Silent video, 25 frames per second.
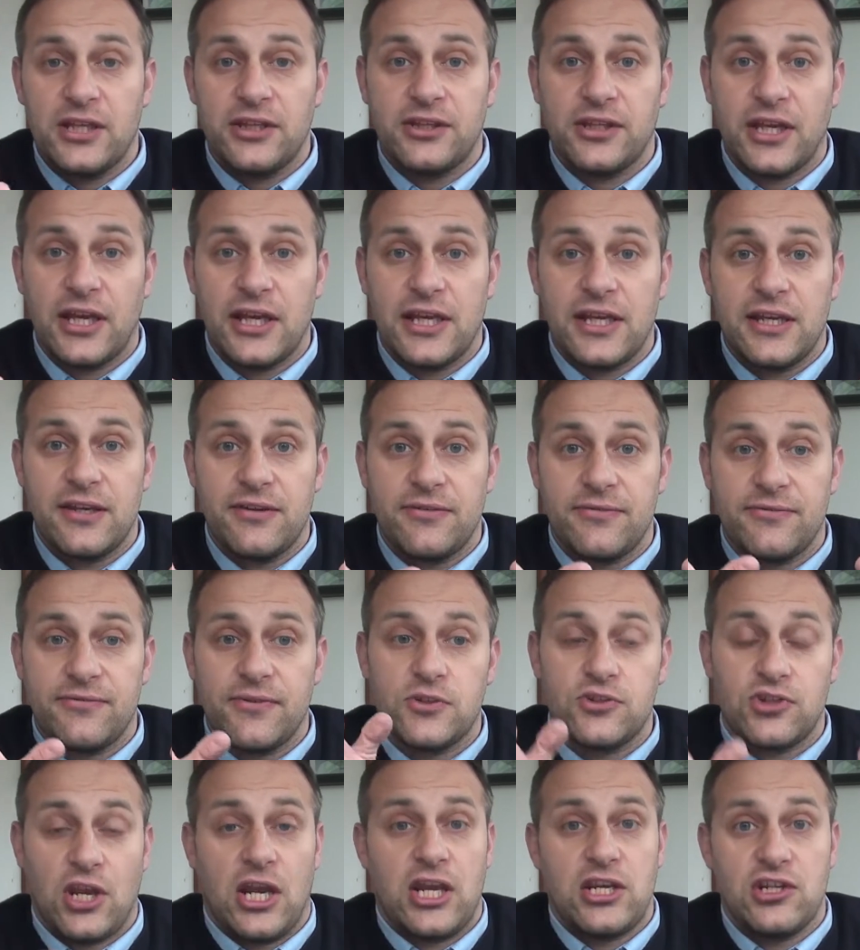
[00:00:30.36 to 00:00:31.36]
they have
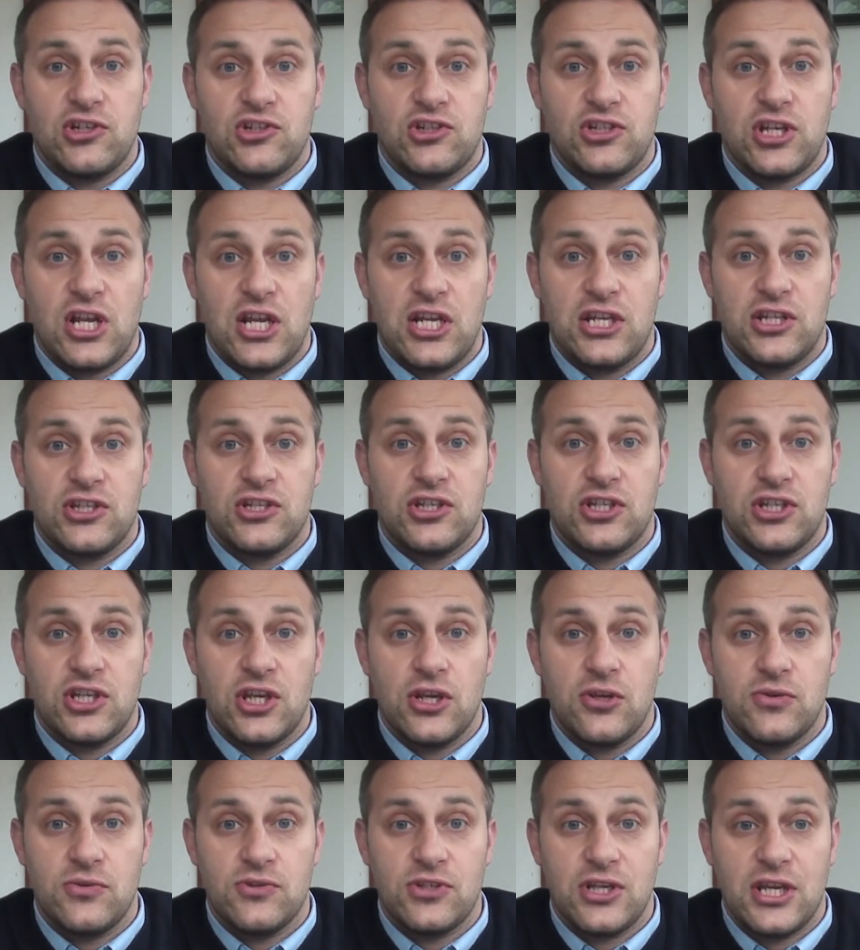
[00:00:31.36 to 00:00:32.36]
changed it to
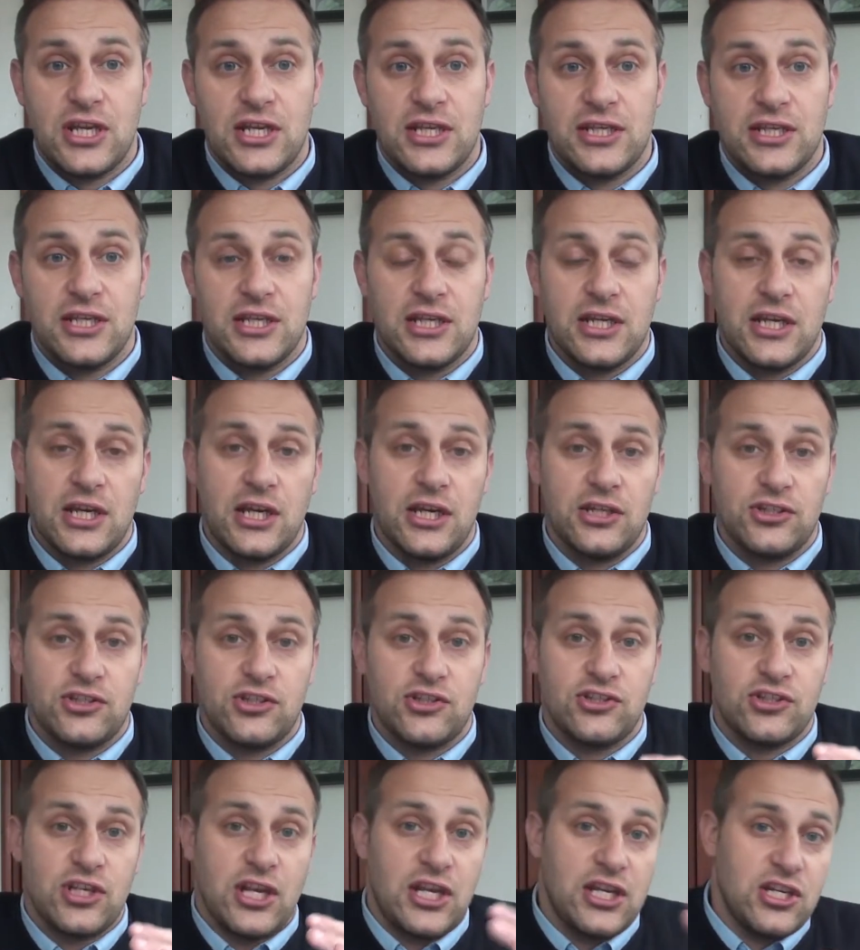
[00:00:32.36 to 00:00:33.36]
using
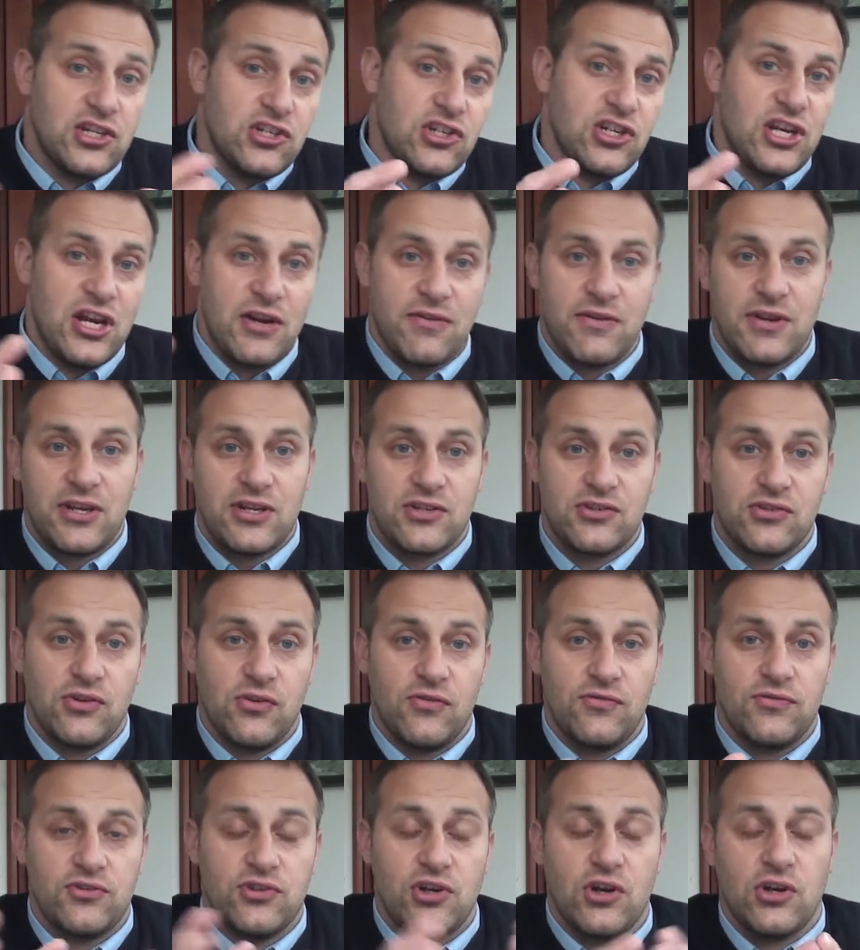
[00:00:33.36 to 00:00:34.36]
just a generic sort
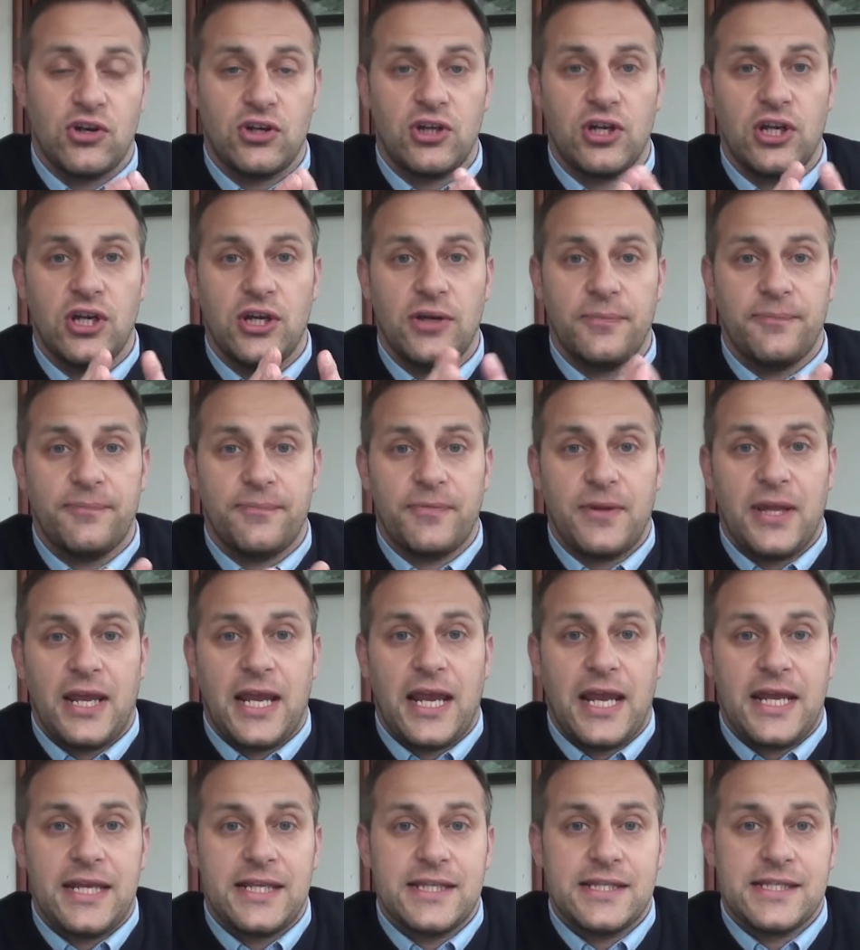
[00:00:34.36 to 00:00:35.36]
of chocolate
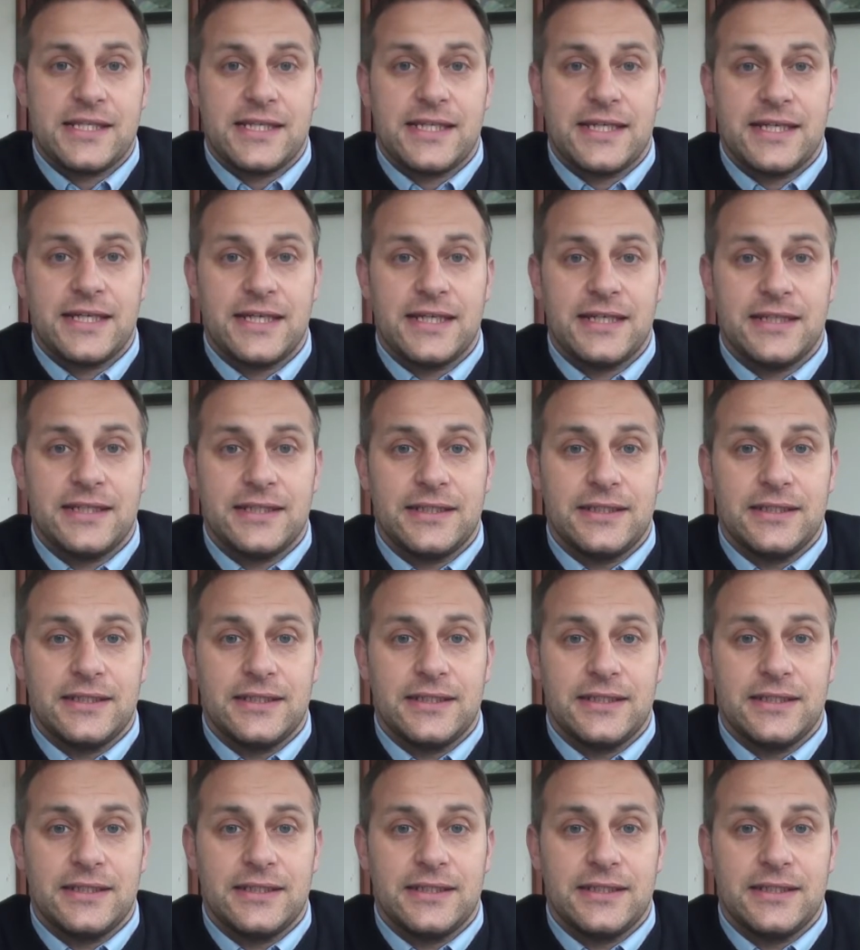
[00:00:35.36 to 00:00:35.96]
and uh,